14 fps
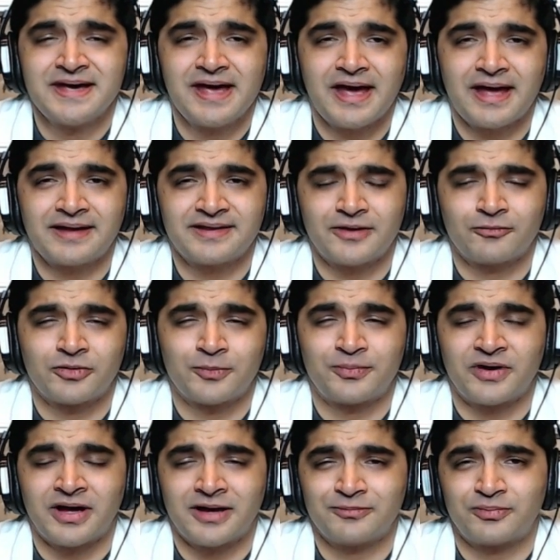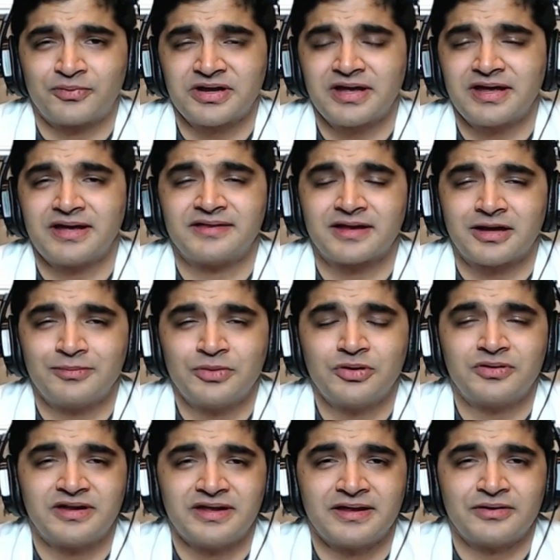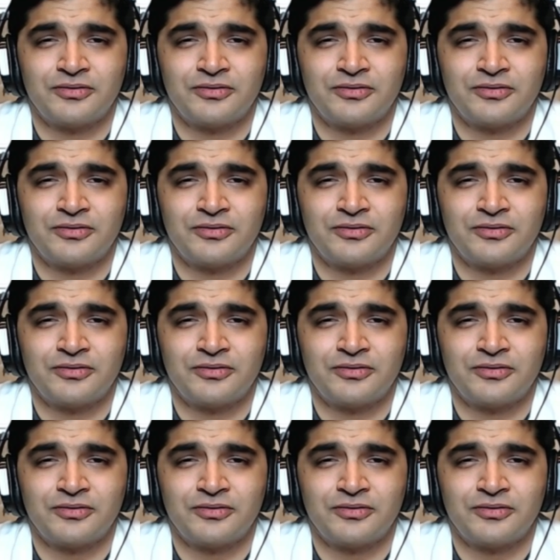and that we're bringing in the community